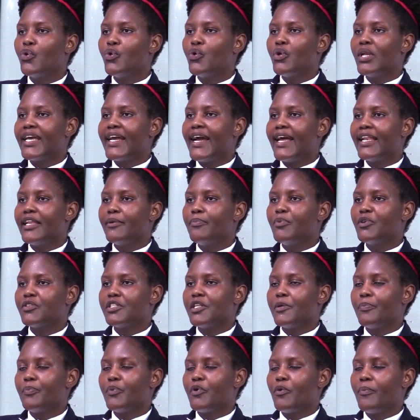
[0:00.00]
legally bought
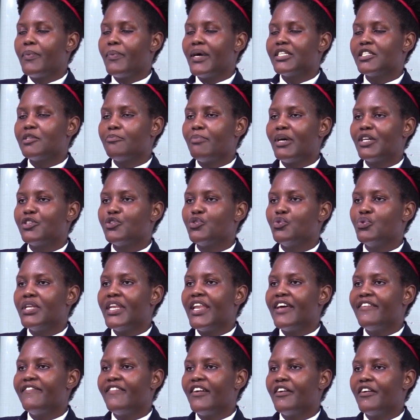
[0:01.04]
the property, but
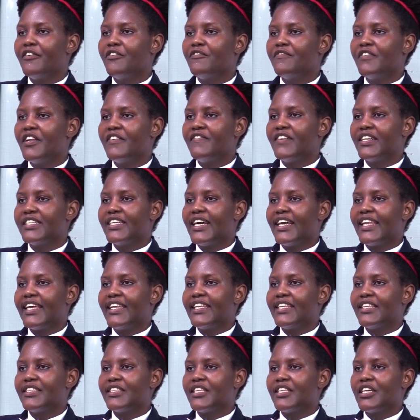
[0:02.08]
you've never done
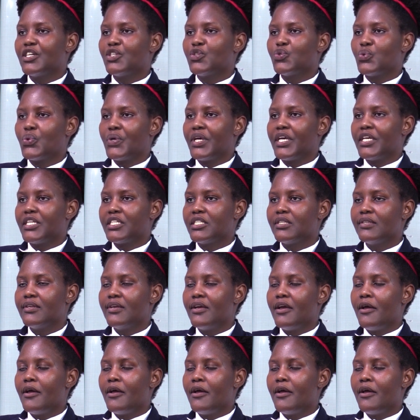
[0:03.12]
anything to it.